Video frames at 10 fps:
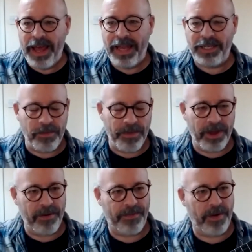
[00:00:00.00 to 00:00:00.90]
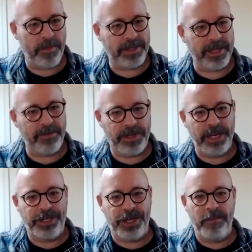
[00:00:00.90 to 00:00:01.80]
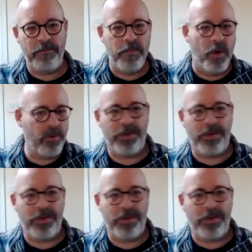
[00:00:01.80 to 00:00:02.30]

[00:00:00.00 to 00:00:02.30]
it's something I find myself teaching more